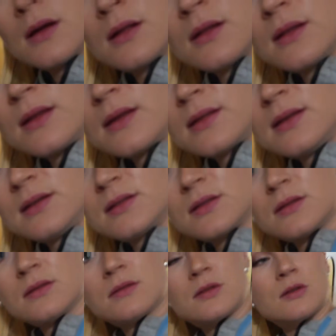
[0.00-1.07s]
like these
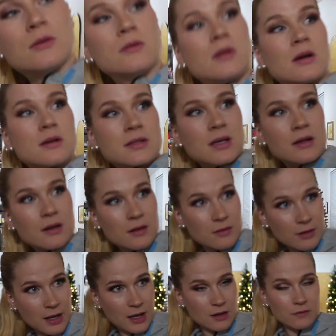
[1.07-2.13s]
two. There's another
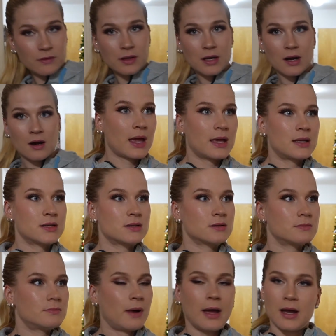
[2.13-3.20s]
cat over there, and
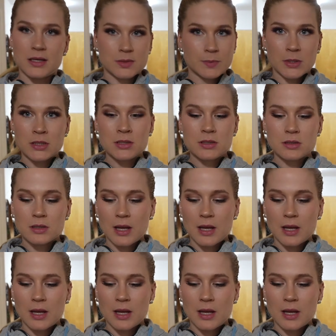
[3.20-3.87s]
my husband.